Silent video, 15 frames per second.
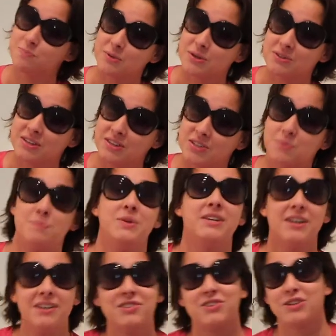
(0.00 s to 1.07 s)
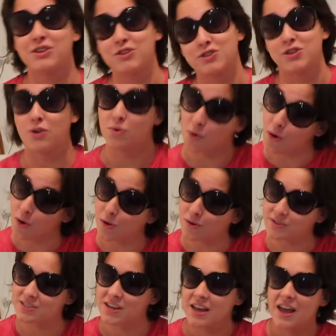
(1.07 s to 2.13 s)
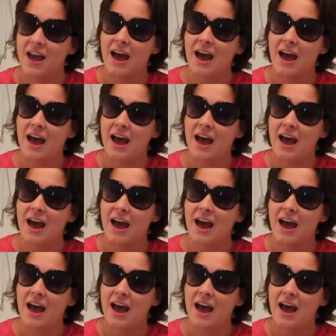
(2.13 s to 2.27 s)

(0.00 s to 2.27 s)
buildings, because they're so old,